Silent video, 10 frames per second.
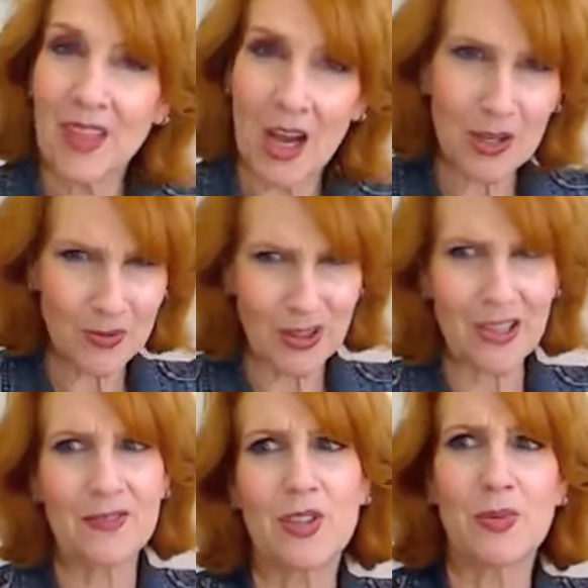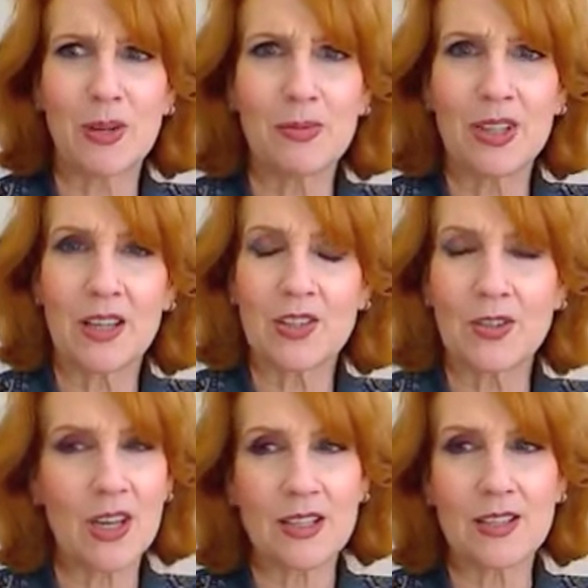I would love to be able to answer
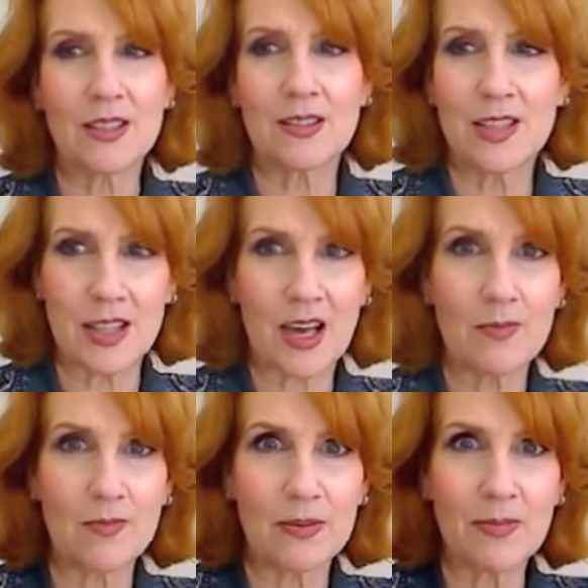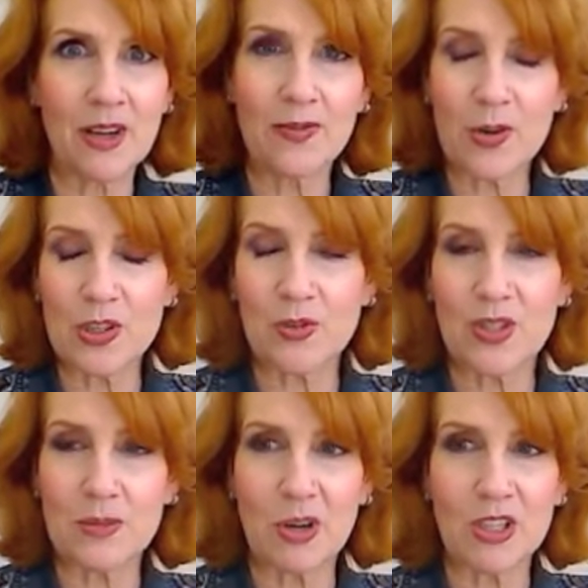yes to that, but my first
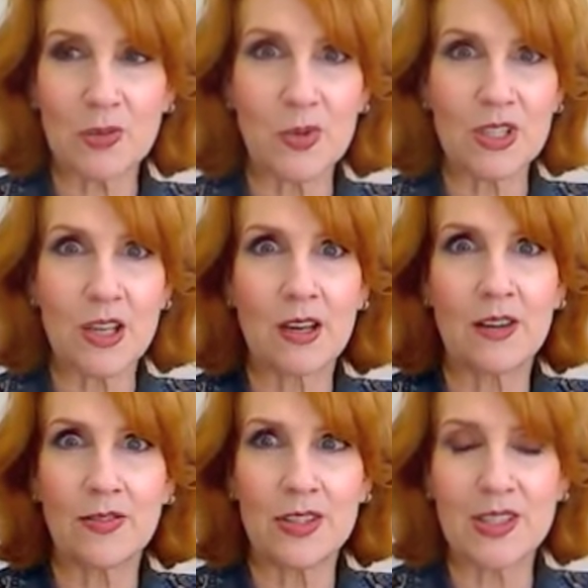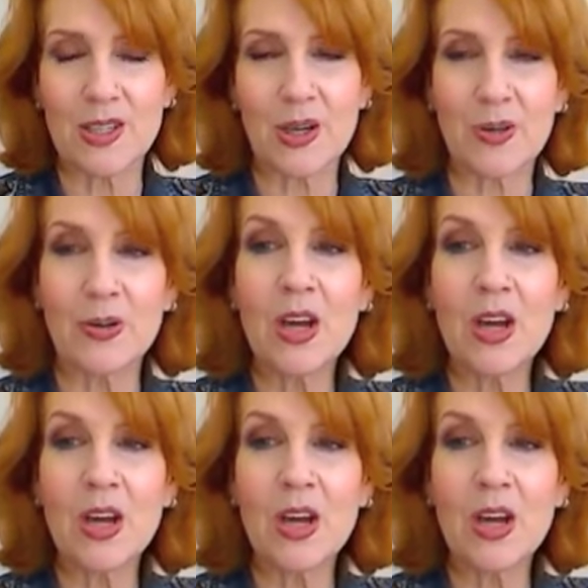response was heavens no.